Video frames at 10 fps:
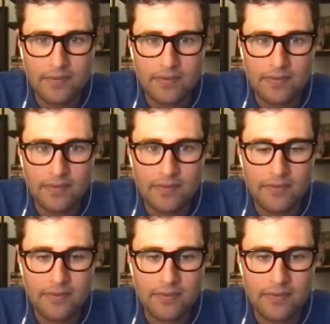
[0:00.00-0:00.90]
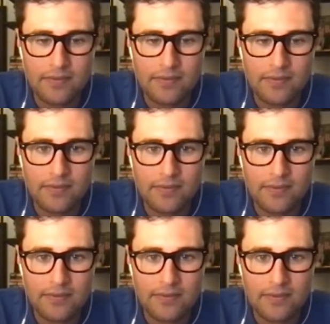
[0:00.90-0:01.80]

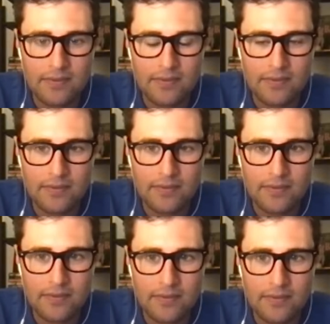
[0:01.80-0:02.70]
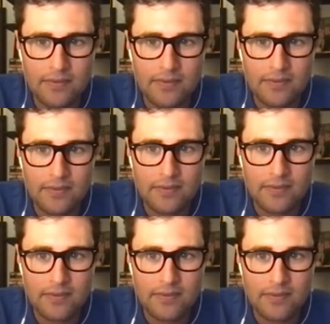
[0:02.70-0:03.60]

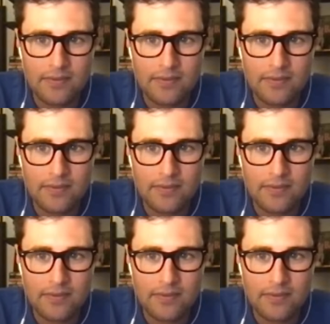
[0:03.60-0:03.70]
(silent)